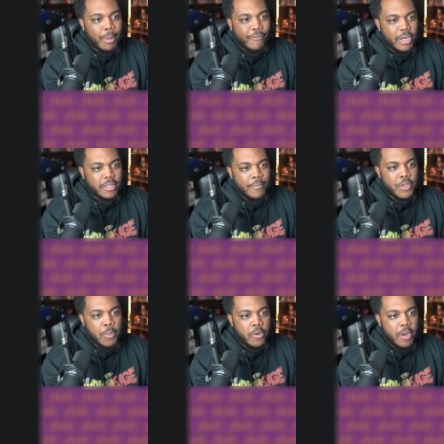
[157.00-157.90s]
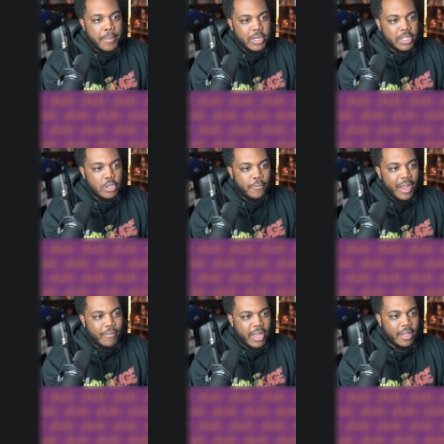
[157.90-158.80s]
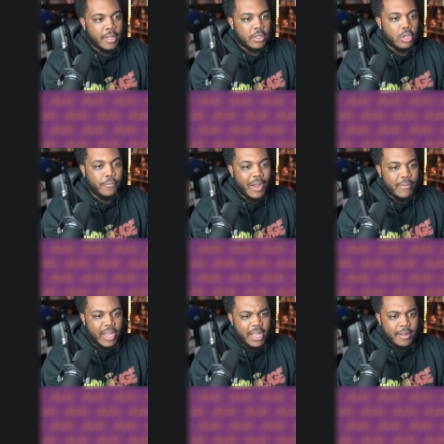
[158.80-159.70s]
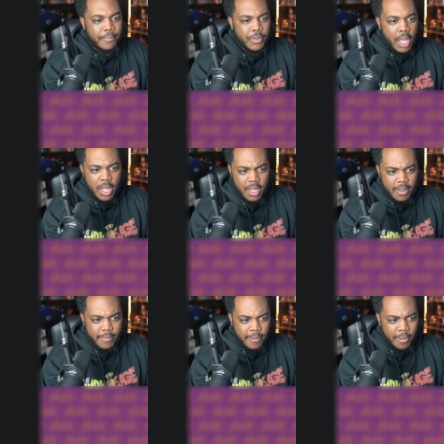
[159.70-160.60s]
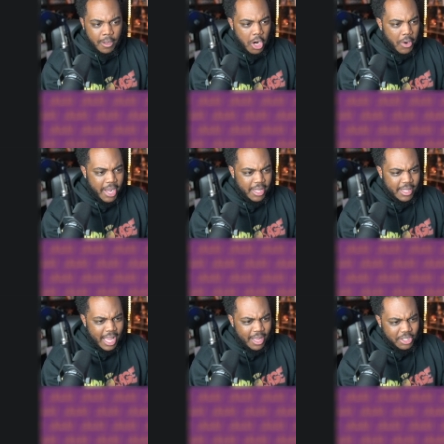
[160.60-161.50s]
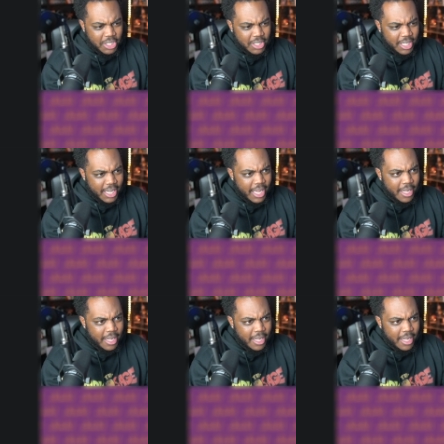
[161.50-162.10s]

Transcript: but first, to Building 258. 258? Huh? All right, now she's looking at